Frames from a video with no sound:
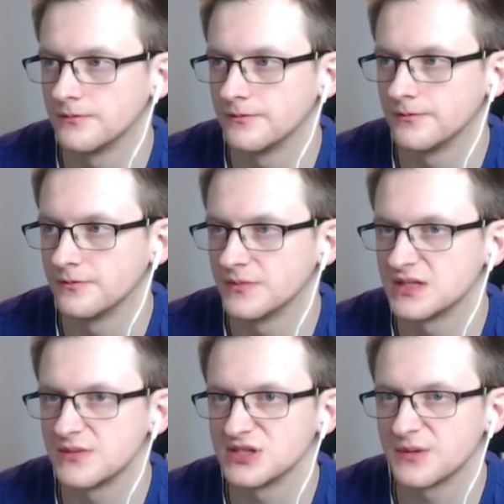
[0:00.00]
This
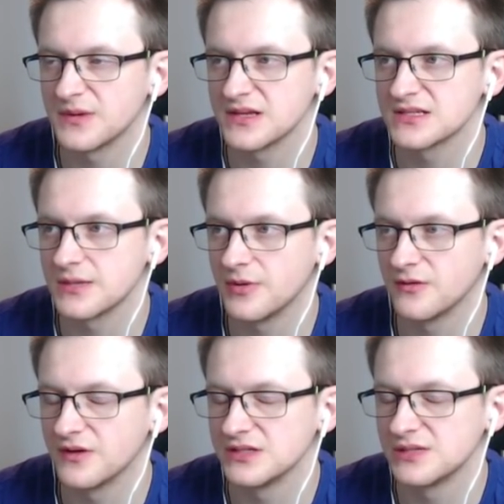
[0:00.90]
matchup is about
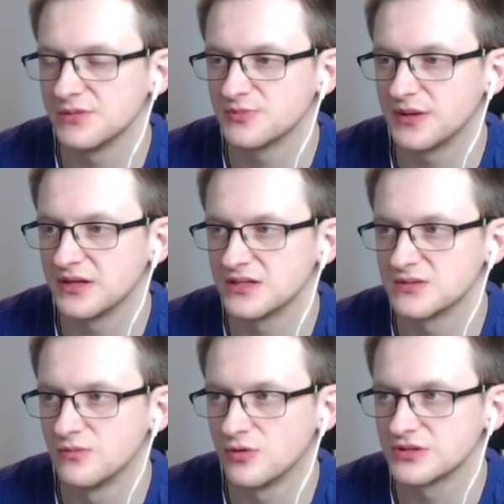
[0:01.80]
face damage, but it is
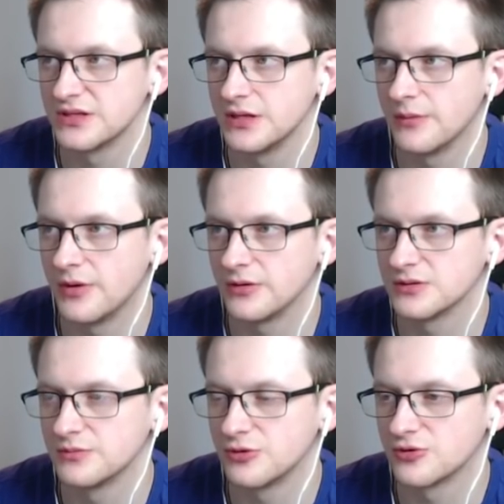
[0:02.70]
mostly about
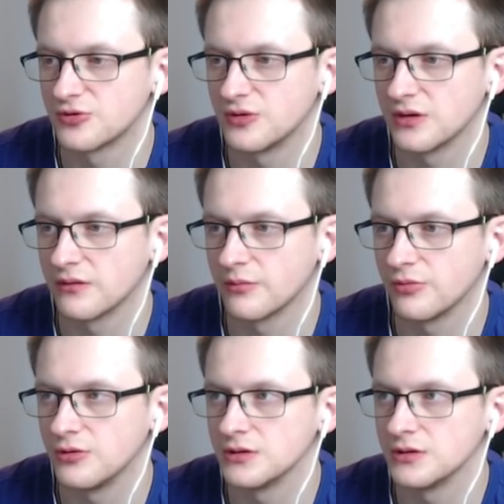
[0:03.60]
controlling the board.